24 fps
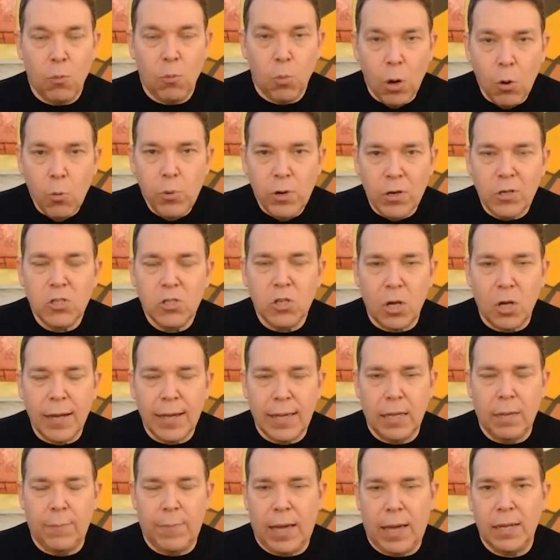and what we're
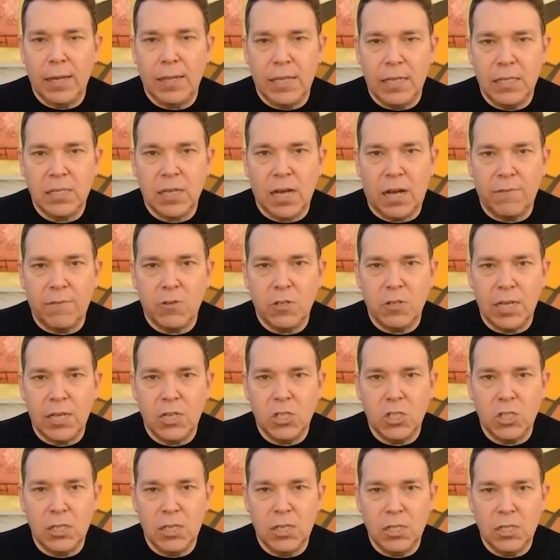talking about in this
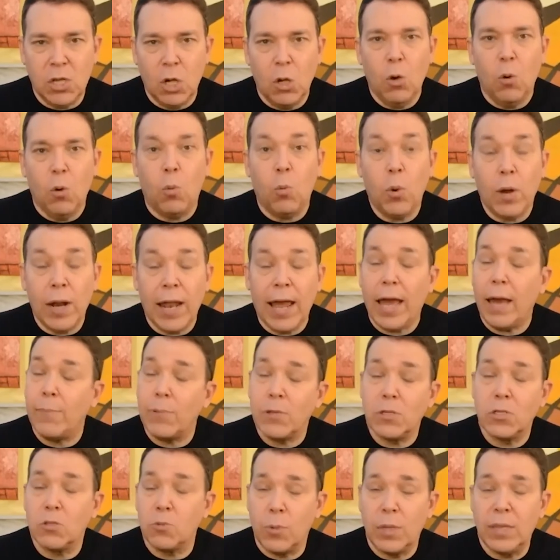conversation is what
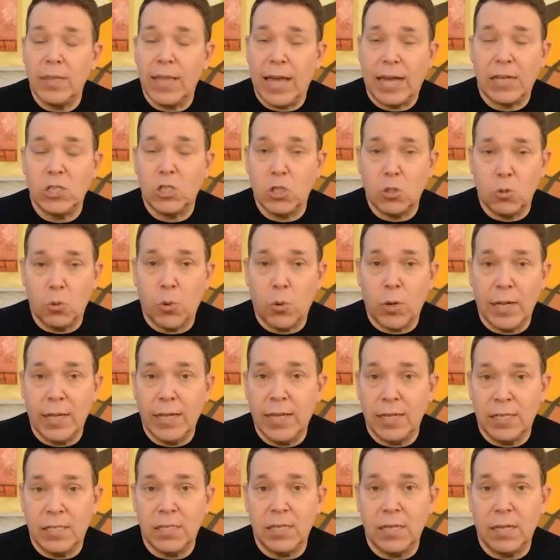happens when that story
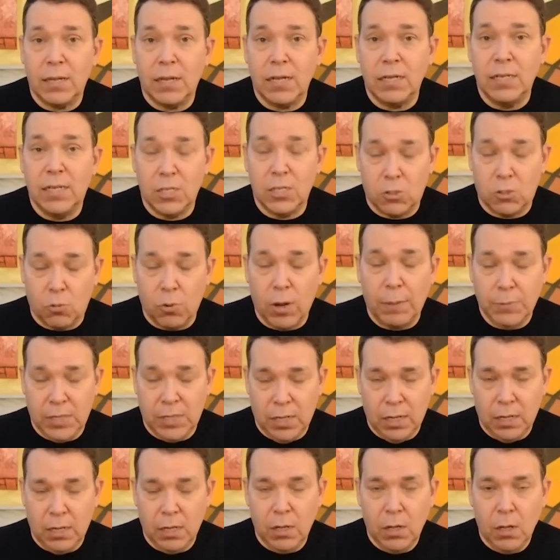gets
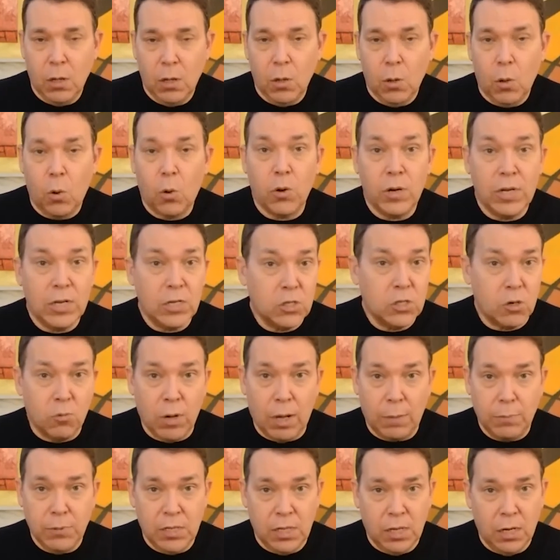disrupted or
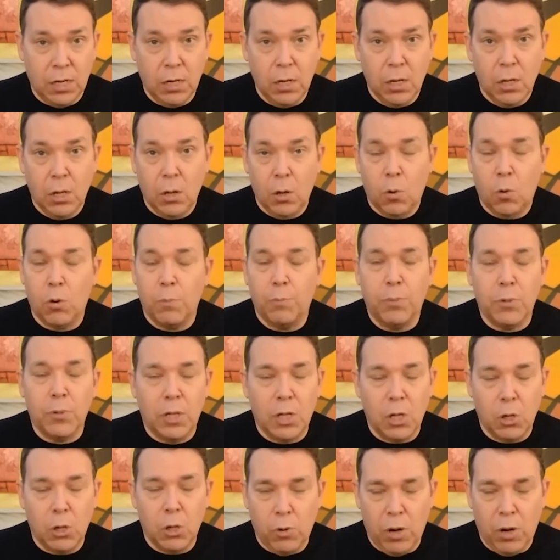interrupted or
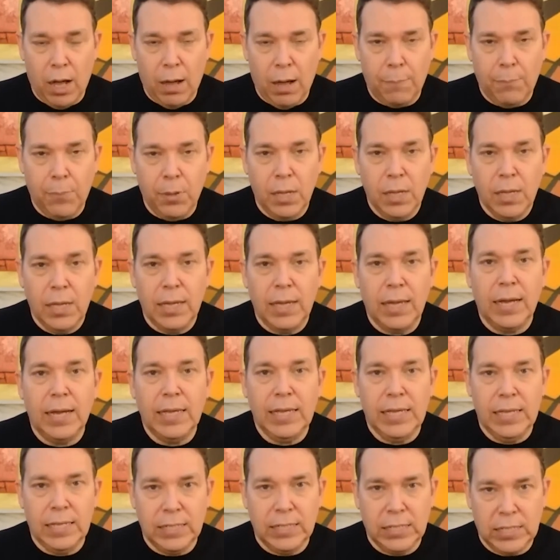blown up
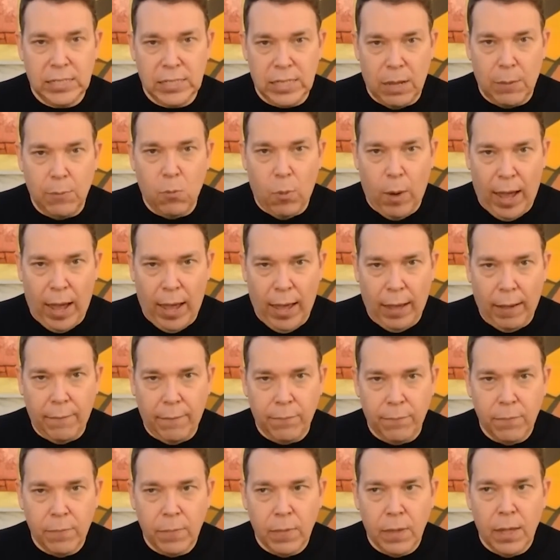uh, in some
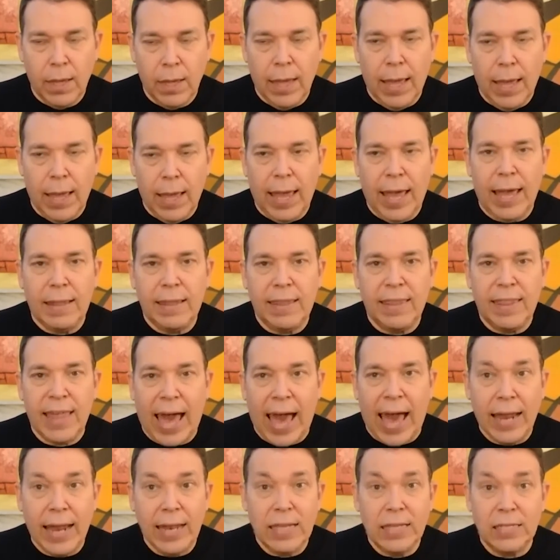way. And
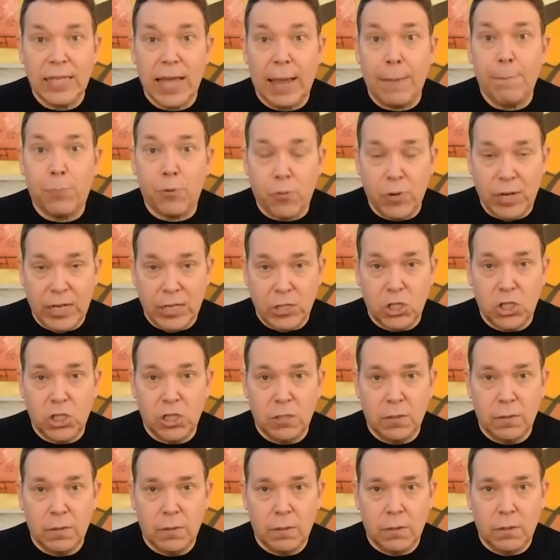that is a
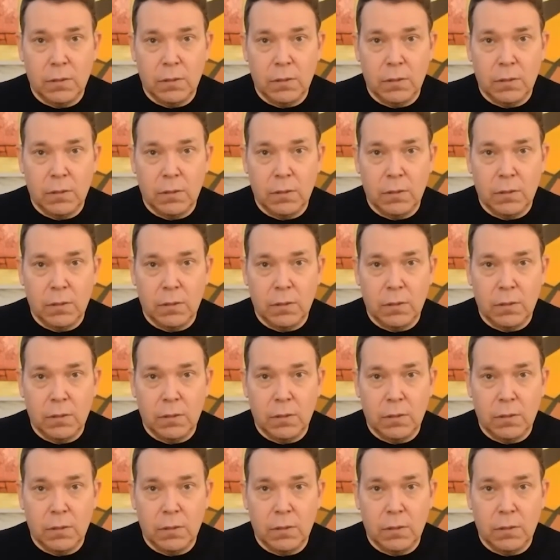breach.